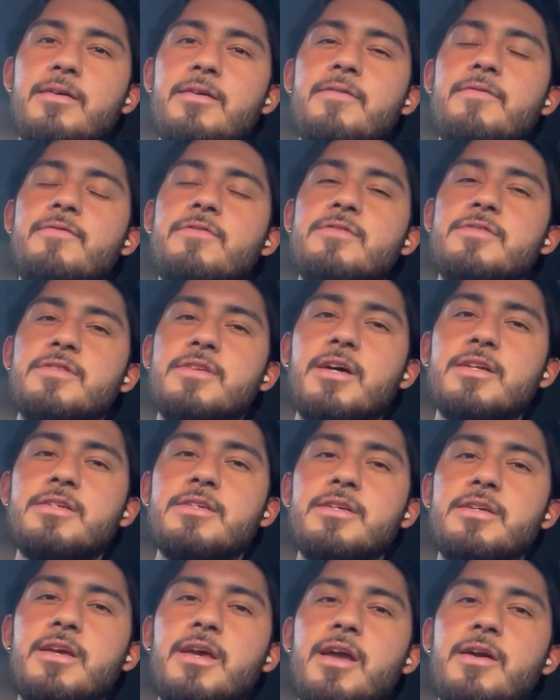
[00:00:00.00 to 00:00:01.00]

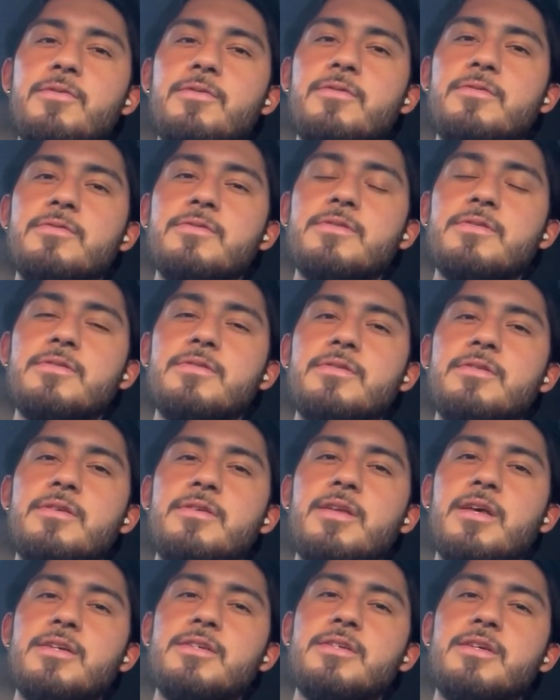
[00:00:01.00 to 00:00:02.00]
Versace
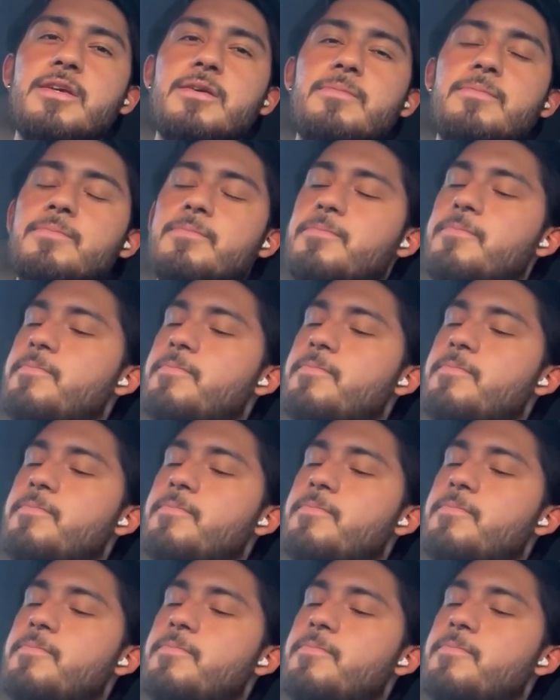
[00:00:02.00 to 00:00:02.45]
Erosnajim.